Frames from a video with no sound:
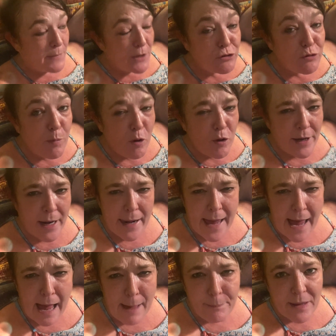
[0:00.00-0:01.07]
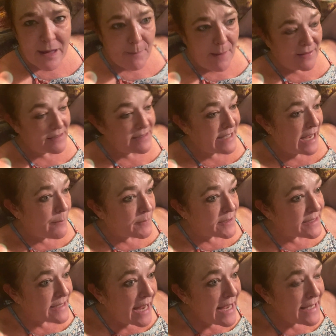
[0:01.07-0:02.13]
miserable and unhappy and make the same
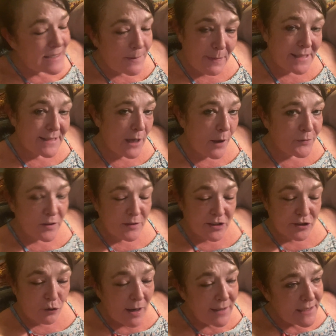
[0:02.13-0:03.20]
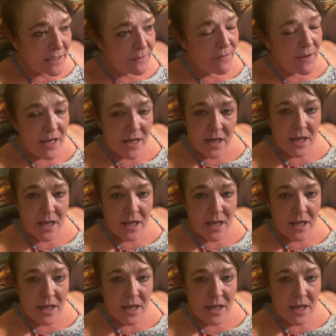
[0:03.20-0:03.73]
mistakes and be self destructive.